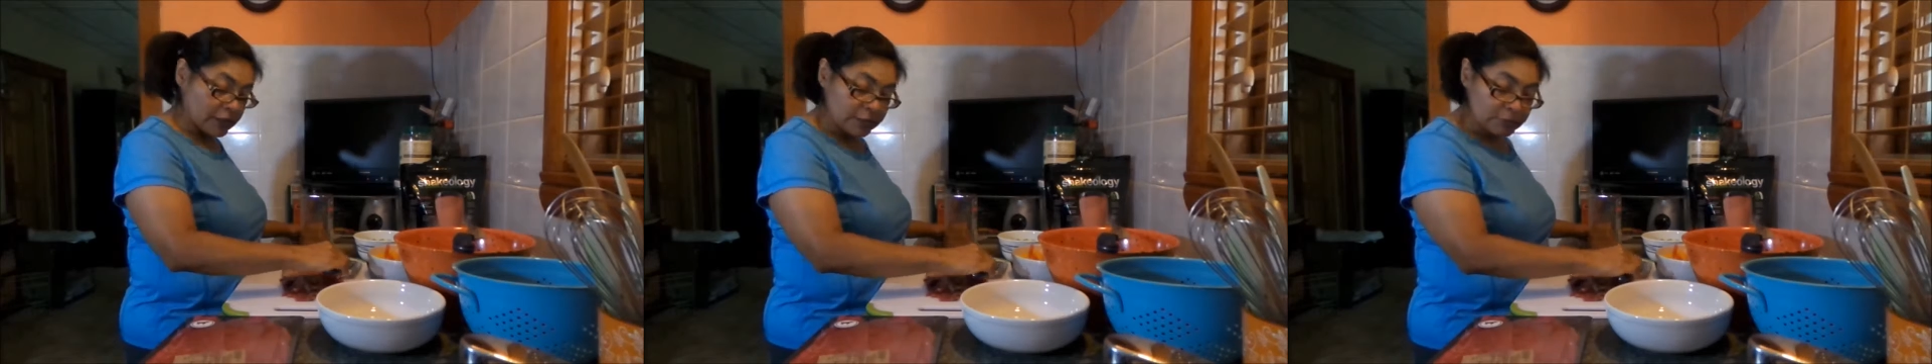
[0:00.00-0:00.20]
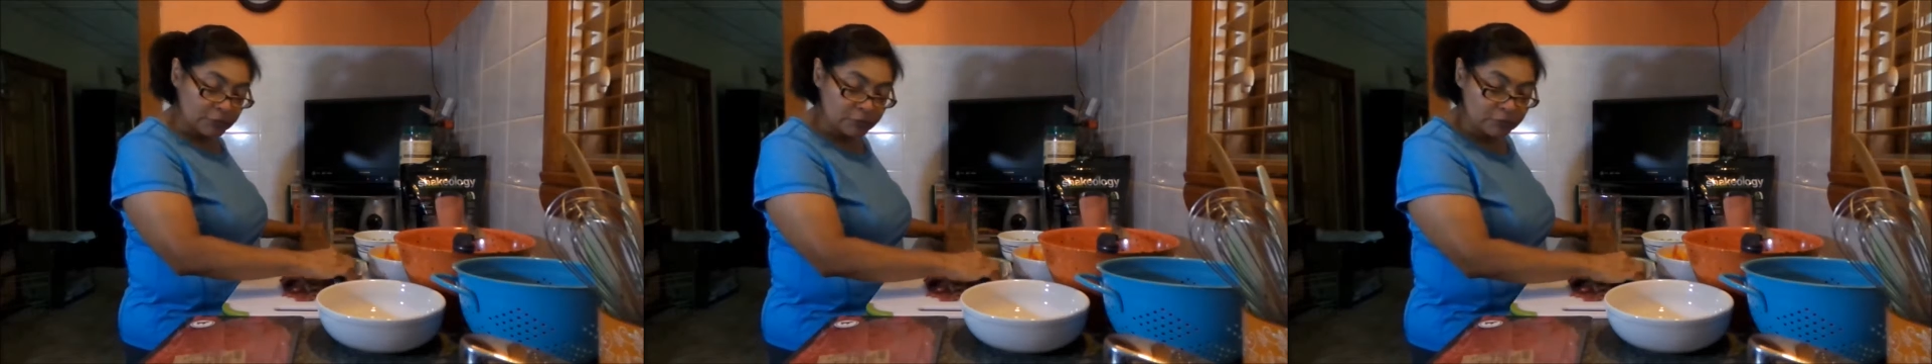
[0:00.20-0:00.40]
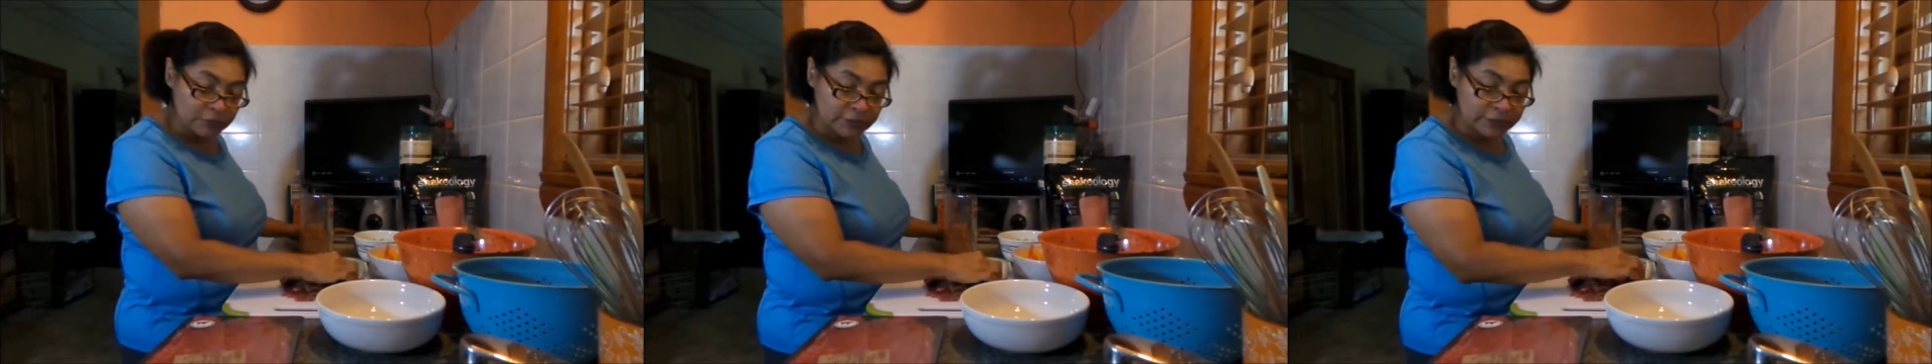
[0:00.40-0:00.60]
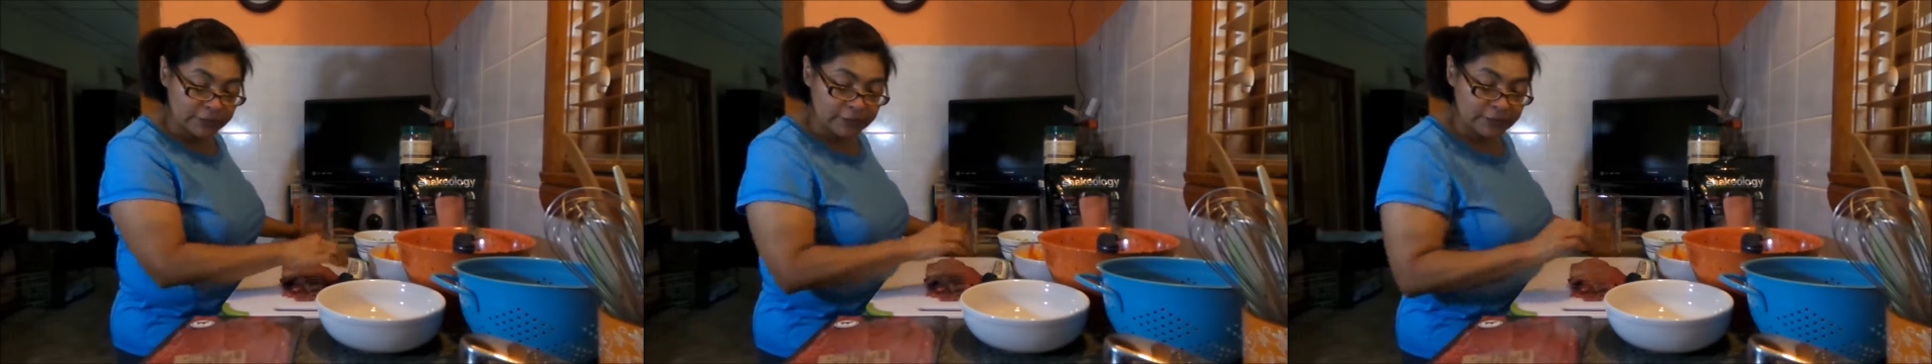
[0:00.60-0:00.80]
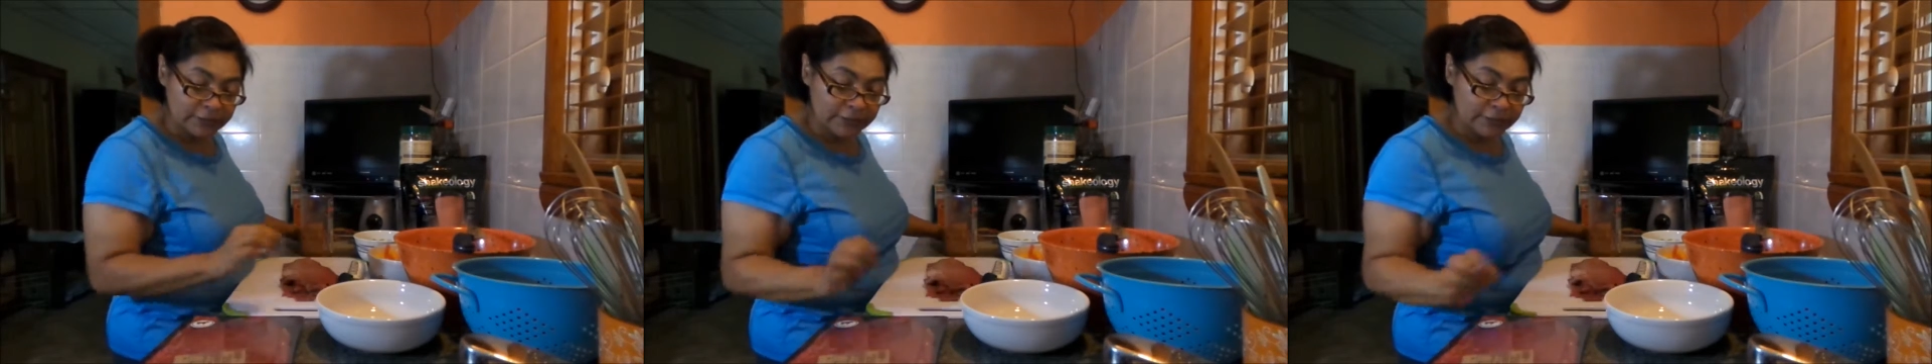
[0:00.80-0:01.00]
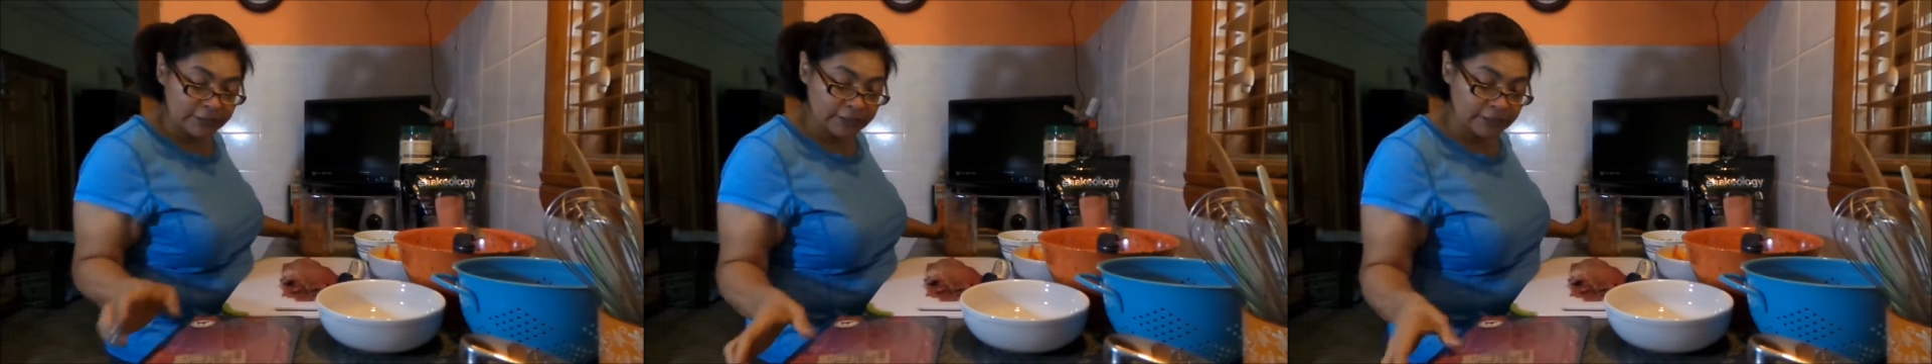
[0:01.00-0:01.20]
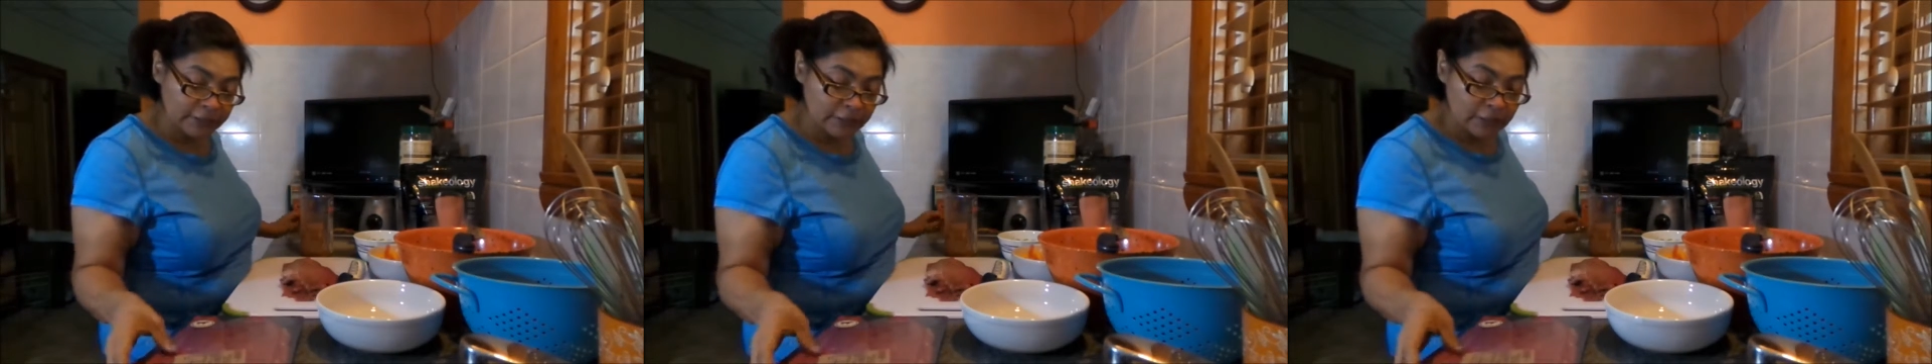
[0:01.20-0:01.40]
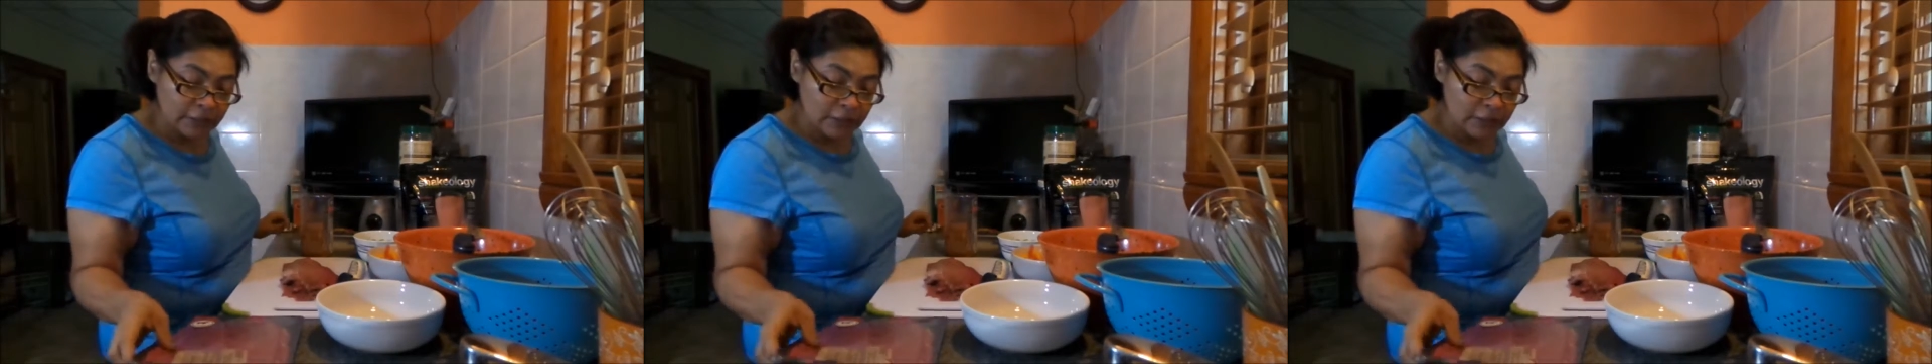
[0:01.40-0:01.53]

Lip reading: I'm using the